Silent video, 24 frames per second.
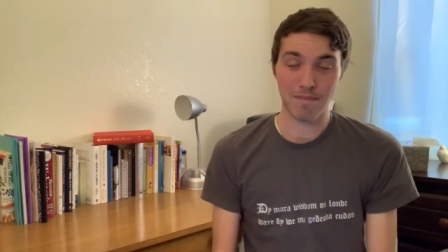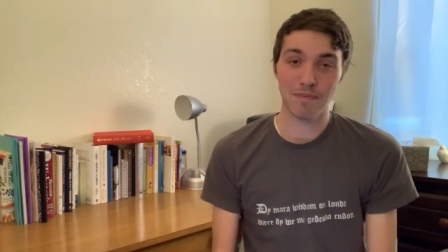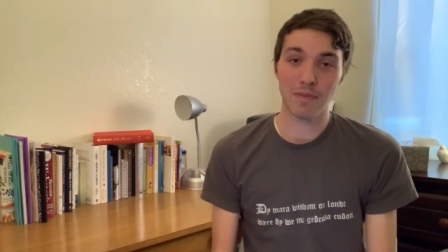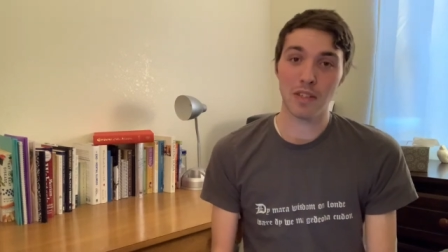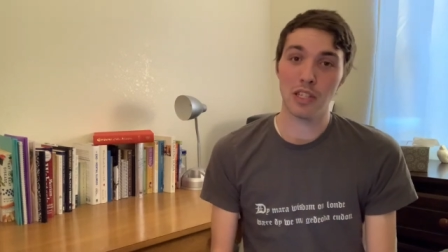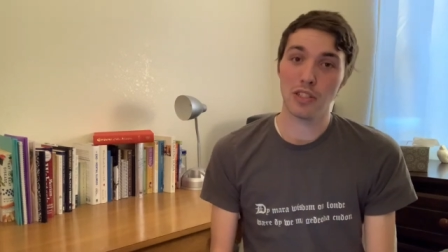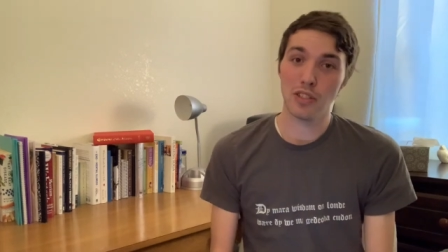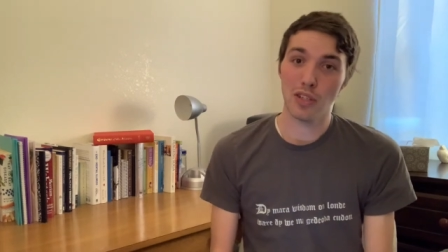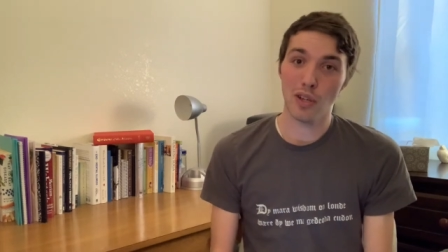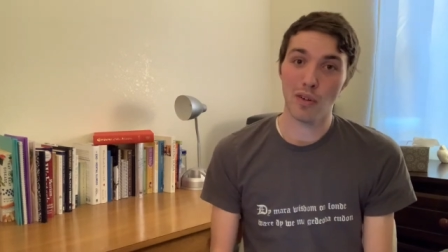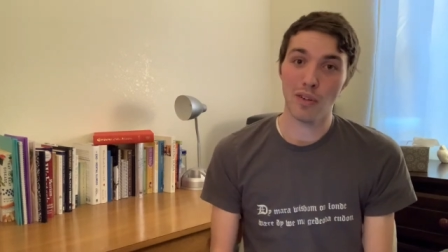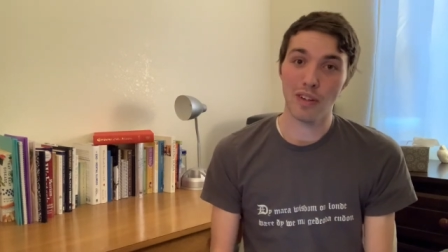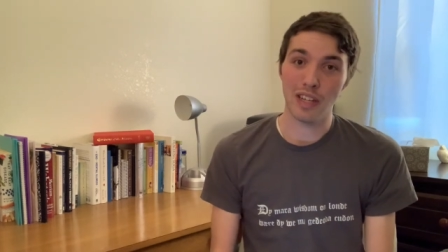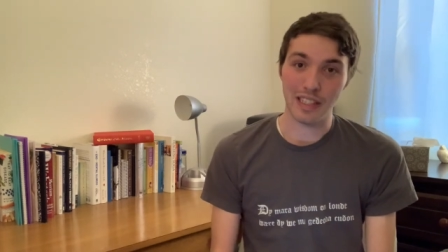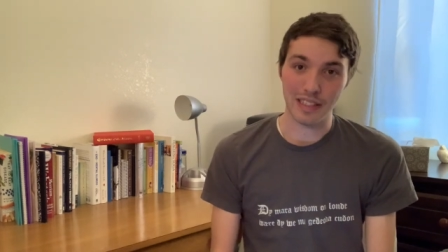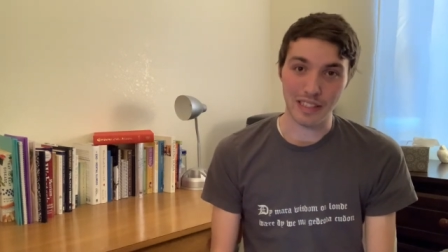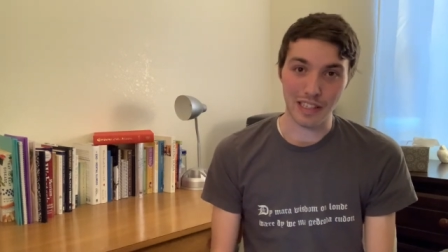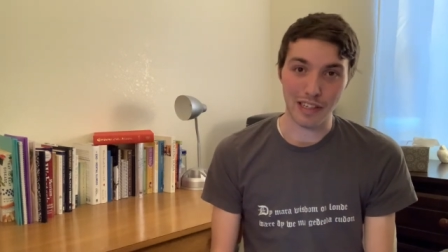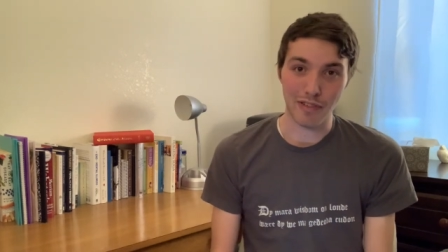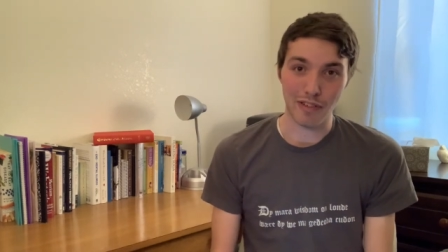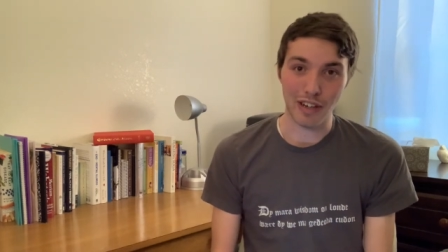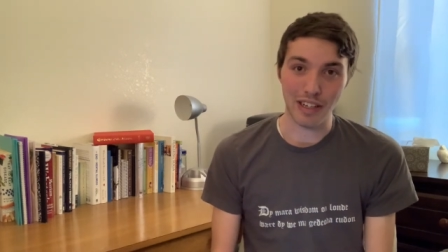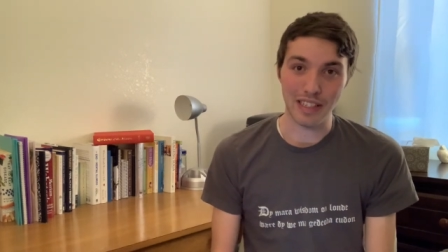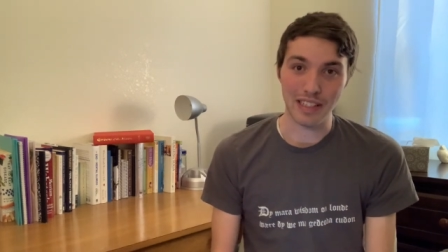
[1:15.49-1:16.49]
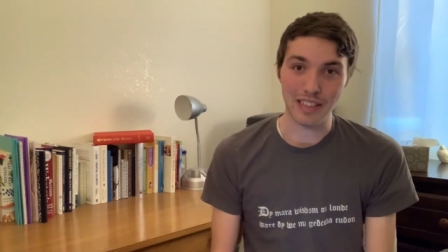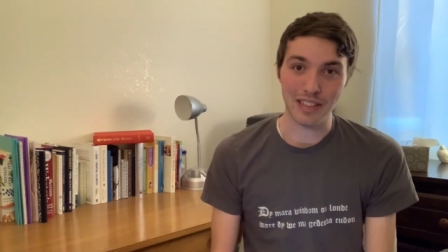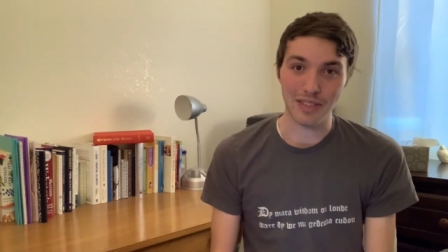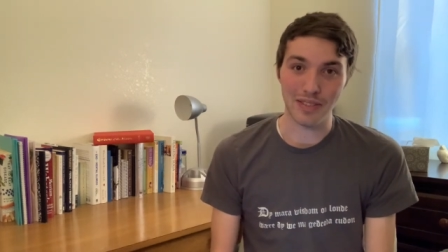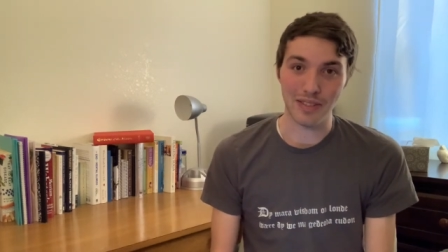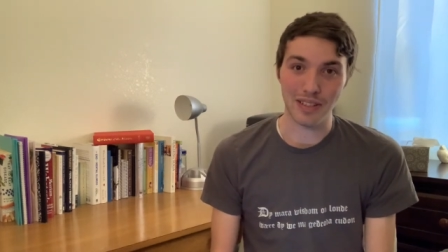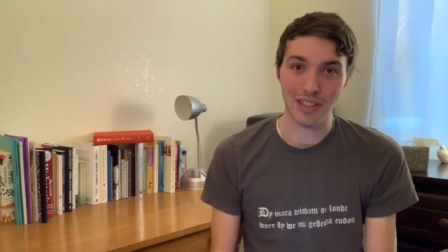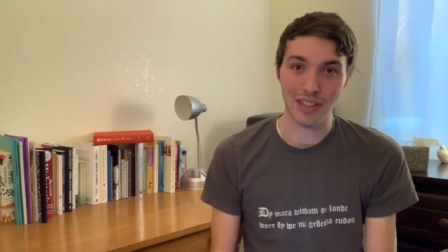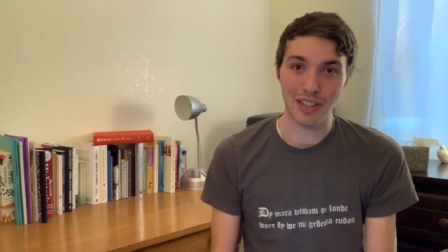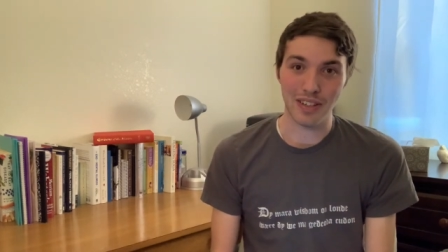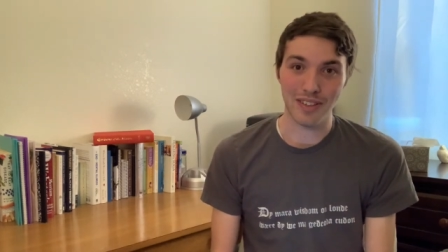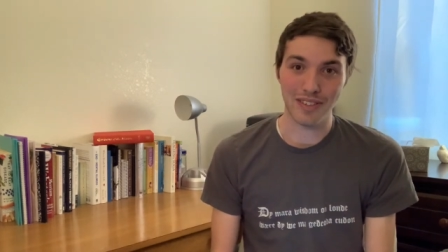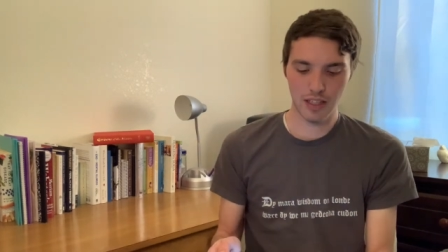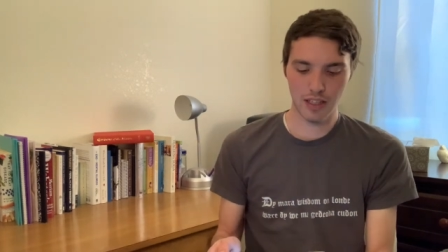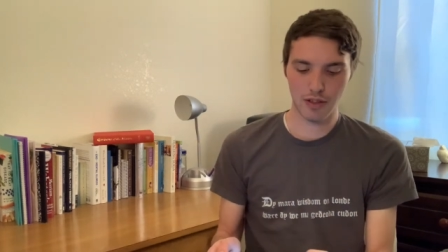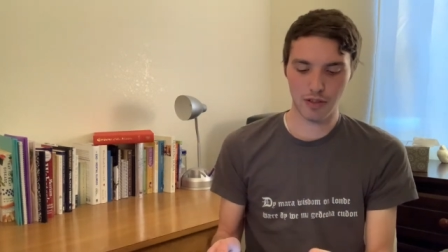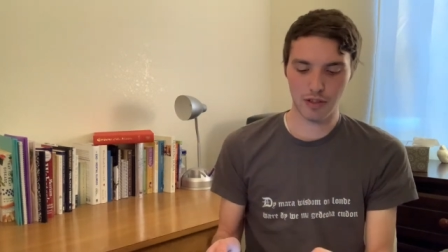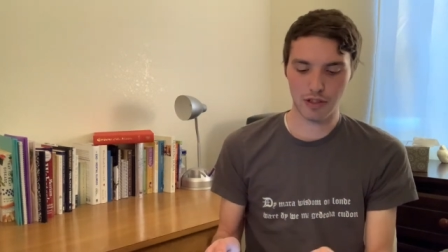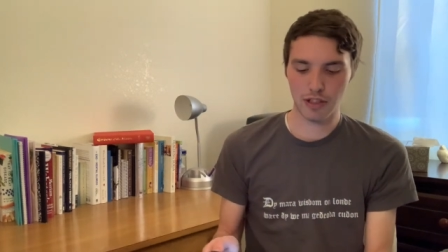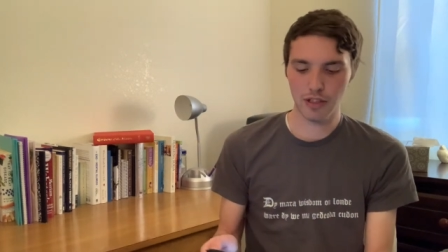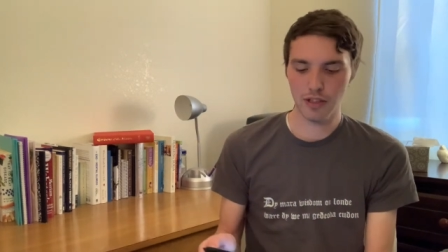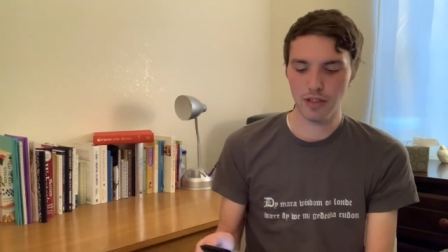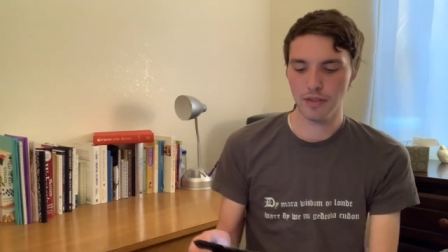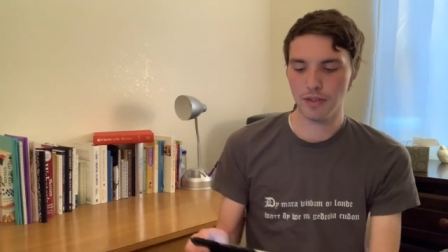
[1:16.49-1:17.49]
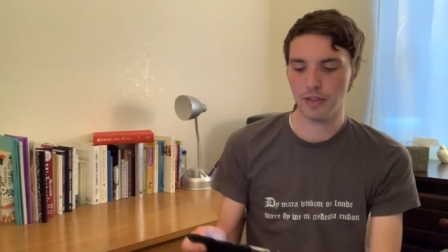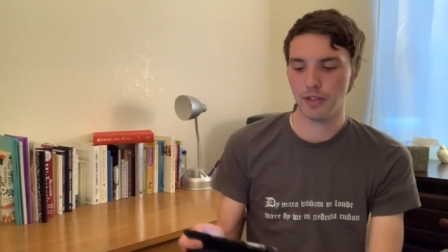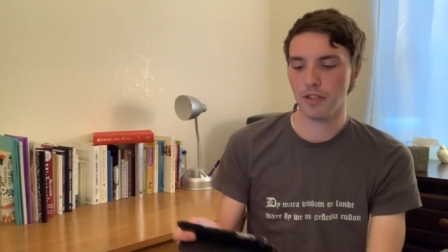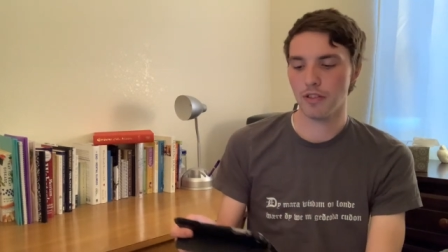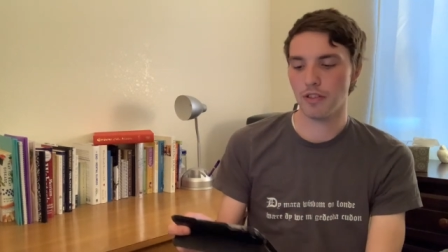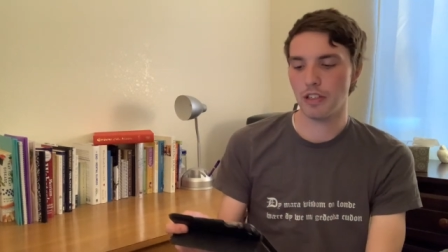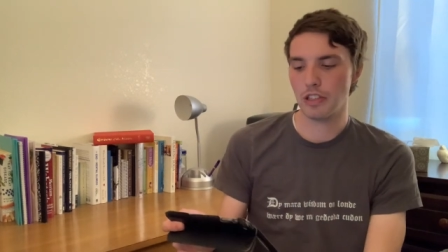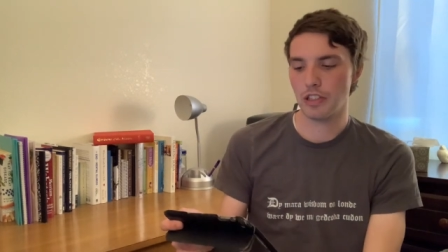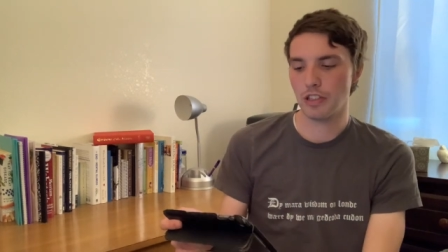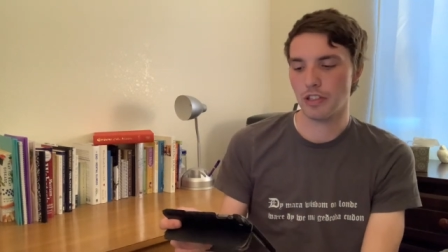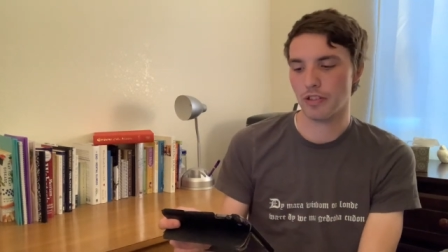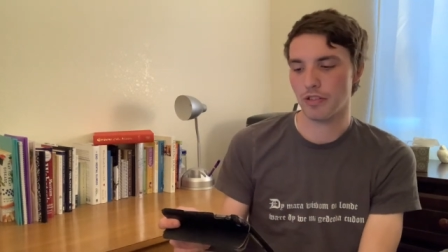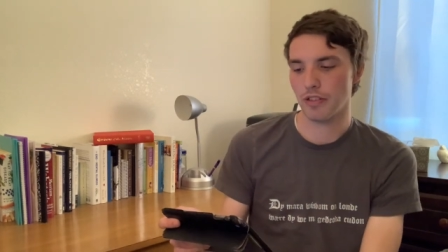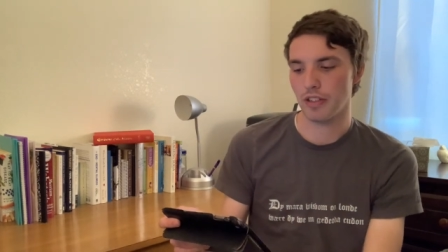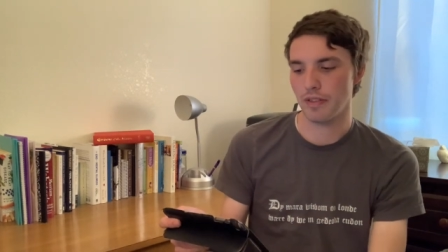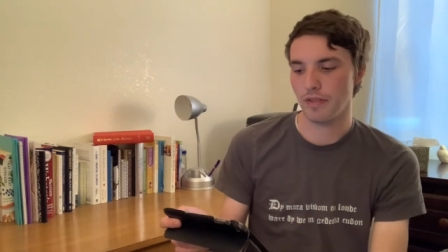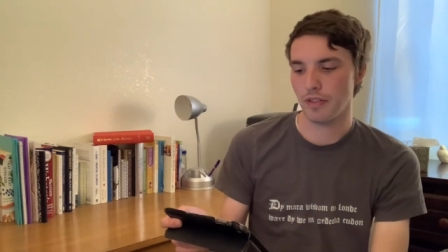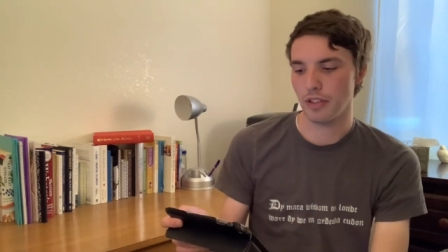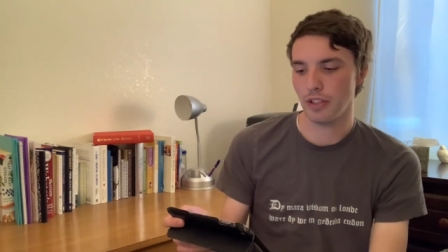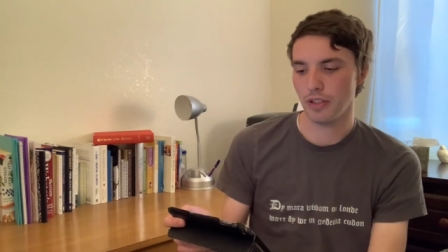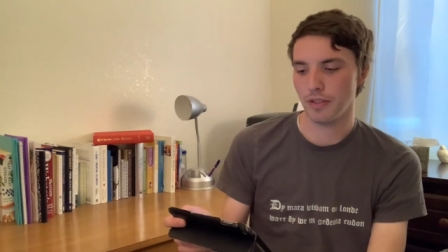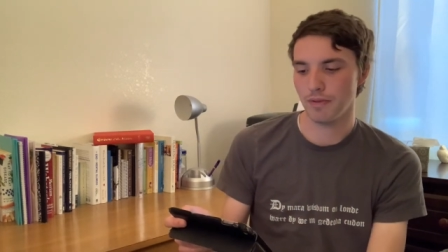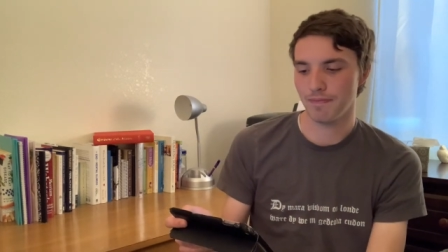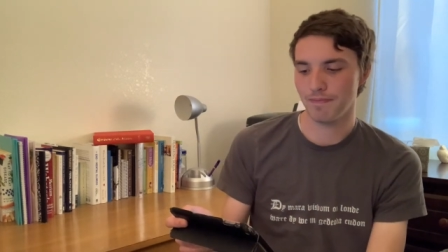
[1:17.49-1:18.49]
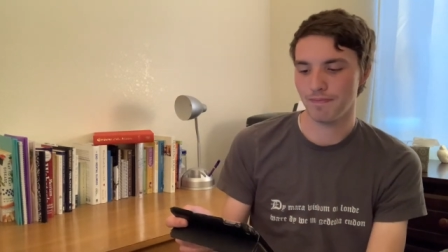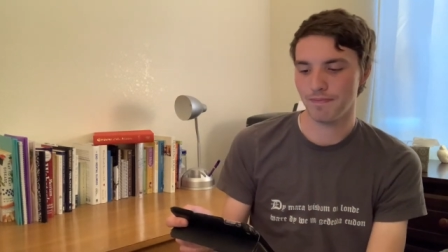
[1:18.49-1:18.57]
So let's get right into it, though. The Return of Sir Richard Grenville.